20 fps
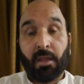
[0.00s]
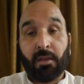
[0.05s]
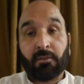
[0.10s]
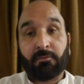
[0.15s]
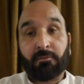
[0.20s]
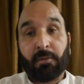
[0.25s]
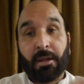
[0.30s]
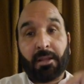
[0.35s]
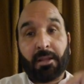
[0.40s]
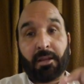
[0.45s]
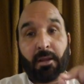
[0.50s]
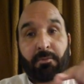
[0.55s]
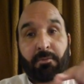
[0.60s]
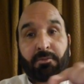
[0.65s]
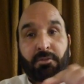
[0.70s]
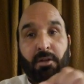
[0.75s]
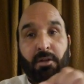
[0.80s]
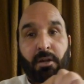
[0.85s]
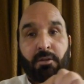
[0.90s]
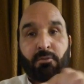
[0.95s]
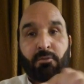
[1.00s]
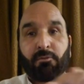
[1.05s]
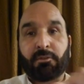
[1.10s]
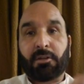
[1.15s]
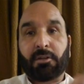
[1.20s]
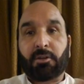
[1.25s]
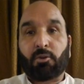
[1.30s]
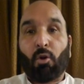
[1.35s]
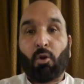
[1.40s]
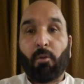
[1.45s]
Paragraph starts with
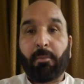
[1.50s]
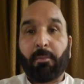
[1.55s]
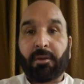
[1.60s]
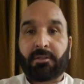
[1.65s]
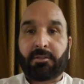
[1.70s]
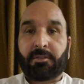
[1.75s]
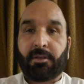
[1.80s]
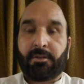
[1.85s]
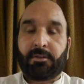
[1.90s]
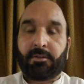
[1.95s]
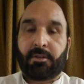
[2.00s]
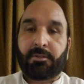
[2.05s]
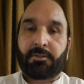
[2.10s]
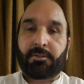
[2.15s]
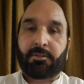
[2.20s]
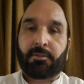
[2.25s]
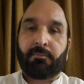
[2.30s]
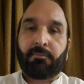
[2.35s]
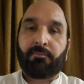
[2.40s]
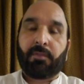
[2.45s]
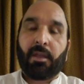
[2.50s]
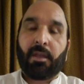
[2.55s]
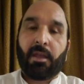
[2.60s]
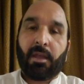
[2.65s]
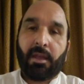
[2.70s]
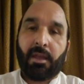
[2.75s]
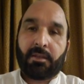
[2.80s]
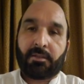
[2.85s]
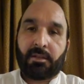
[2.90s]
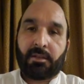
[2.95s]
the topic sentence.
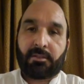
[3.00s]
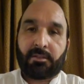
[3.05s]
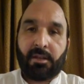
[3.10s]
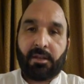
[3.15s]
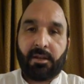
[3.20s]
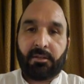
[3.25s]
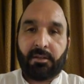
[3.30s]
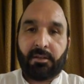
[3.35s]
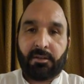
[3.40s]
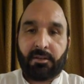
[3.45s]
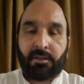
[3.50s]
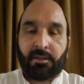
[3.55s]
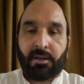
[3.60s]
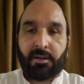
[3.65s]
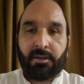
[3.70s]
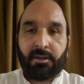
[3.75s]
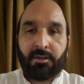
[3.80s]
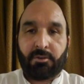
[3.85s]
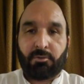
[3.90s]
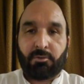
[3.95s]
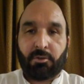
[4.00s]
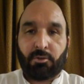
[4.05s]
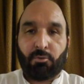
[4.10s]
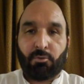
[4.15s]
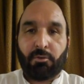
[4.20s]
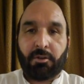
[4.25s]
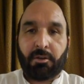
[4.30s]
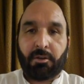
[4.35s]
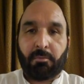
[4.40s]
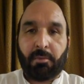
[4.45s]
As I said, that according to the
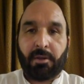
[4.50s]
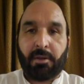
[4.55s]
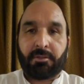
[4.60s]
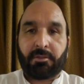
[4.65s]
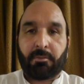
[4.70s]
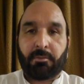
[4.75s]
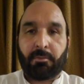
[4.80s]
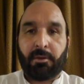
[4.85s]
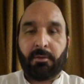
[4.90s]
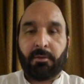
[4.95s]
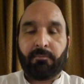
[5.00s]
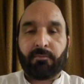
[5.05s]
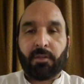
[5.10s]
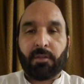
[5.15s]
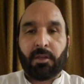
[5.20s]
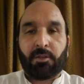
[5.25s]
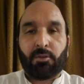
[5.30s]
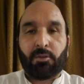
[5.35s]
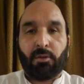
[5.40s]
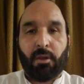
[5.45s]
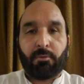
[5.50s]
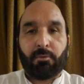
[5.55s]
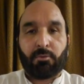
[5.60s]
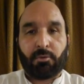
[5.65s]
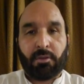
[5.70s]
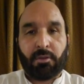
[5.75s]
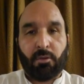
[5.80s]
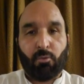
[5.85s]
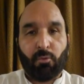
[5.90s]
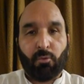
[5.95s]
unity principle, you have to
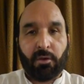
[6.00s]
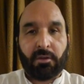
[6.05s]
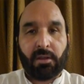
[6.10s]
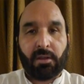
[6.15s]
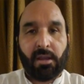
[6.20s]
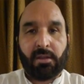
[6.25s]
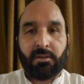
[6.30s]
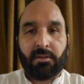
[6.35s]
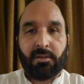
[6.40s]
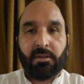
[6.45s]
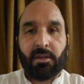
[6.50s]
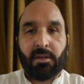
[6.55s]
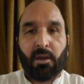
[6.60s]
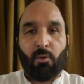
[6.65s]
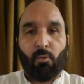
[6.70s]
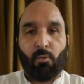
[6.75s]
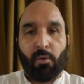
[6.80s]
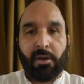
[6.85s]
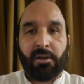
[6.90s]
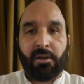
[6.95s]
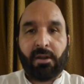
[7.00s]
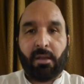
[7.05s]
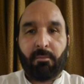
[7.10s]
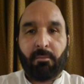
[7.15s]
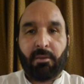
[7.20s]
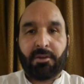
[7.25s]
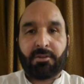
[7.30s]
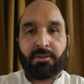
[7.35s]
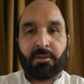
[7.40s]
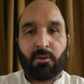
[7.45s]
give one idea, one
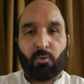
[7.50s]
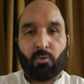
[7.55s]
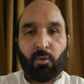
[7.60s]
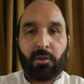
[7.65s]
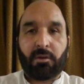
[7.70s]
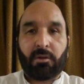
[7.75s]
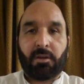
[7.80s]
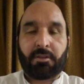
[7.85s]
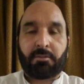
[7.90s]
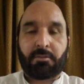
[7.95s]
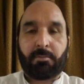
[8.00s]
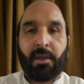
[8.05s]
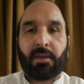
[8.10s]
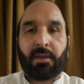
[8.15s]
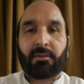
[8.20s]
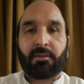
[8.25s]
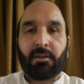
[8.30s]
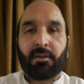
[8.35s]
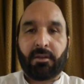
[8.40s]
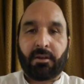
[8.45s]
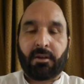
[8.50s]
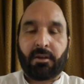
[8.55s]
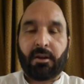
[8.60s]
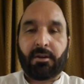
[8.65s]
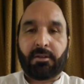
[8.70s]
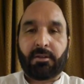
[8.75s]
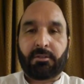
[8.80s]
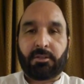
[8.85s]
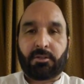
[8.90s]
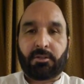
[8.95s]
dimension, one aspect
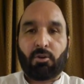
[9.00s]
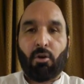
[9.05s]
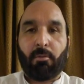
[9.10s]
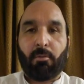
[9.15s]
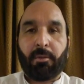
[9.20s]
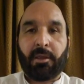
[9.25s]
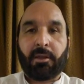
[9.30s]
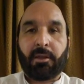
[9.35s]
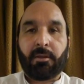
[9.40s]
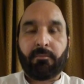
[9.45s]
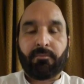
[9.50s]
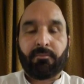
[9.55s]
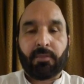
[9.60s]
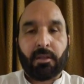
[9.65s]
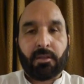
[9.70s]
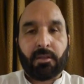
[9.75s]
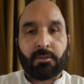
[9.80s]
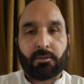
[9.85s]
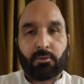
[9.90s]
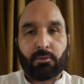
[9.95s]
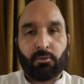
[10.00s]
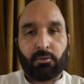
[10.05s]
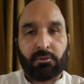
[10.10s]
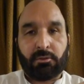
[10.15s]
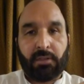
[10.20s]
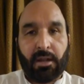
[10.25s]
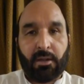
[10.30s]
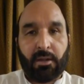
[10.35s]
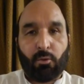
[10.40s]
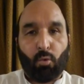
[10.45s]
regarding the topic. So
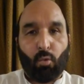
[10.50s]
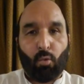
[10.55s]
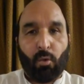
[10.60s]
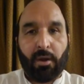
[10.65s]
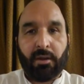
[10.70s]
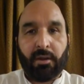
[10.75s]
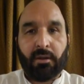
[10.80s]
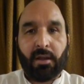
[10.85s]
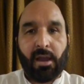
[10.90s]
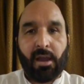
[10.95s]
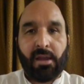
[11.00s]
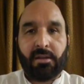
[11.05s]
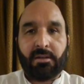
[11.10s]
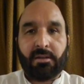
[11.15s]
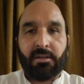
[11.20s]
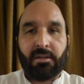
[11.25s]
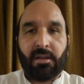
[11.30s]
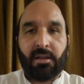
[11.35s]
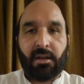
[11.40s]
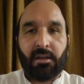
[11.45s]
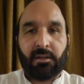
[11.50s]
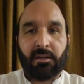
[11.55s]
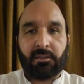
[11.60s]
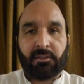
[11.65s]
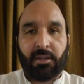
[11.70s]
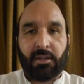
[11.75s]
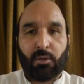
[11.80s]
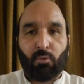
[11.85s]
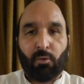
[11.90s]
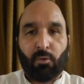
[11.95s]
that one idea,
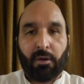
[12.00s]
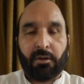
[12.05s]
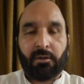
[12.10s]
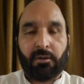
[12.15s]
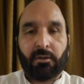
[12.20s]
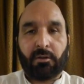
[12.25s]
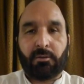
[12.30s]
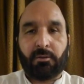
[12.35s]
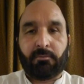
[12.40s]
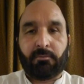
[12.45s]
that one